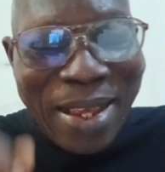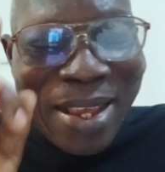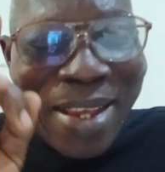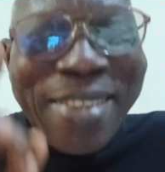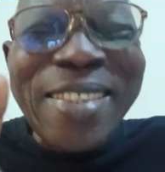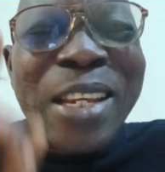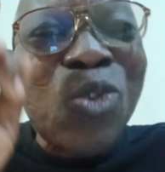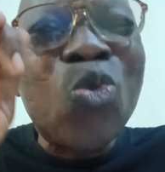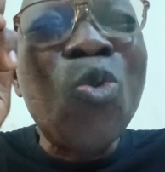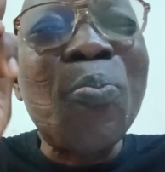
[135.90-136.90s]
A
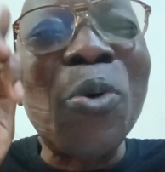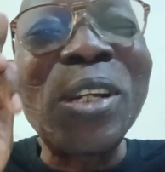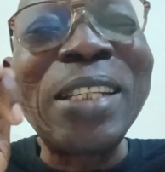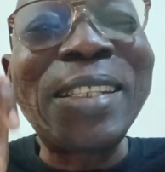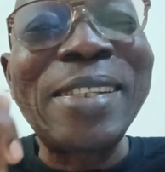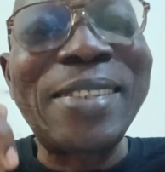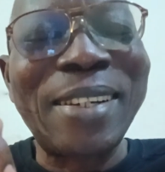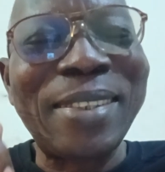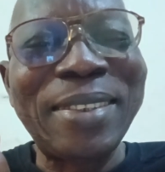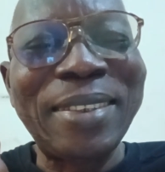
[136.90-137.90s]
single politician.
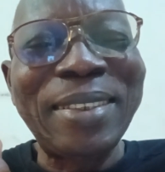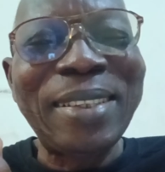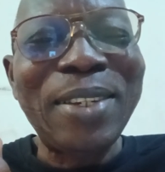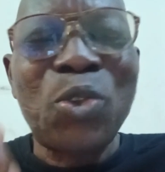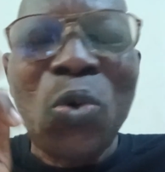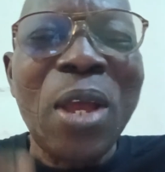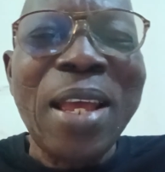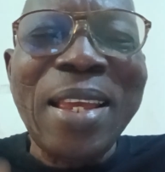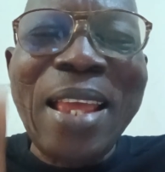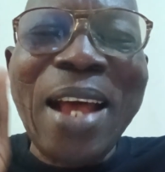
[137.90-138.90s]
So
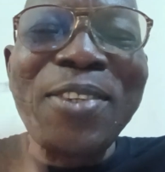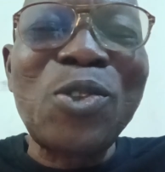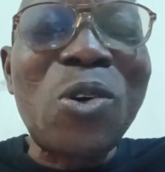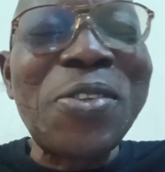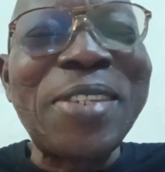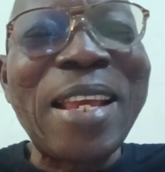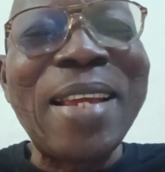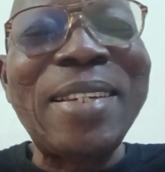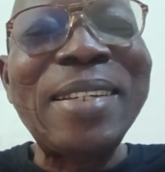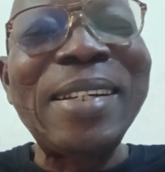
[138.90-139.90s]
he has not said